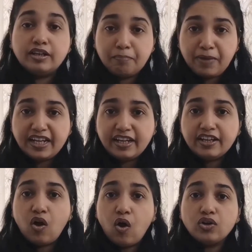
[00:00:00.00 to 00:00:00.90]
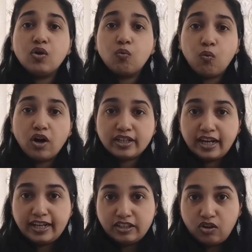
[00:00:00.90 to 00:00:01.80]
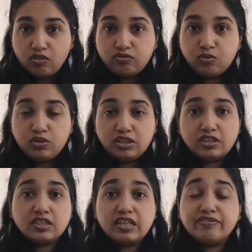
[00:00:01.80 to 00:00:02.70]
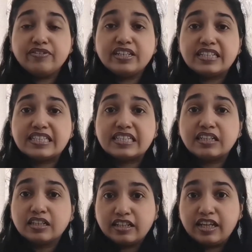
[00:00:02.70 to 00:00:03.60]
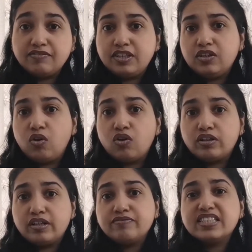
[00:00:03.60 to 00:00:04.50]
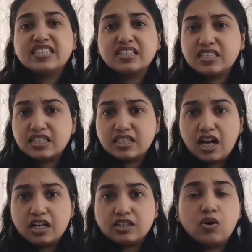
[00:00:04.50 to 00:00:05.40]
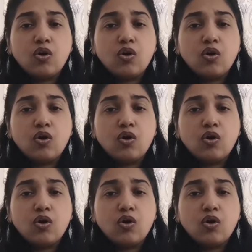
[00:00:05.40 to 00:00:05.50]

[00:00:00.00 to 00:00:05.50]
depending on what kind of food it is, if it is a gravy or if it's a tart,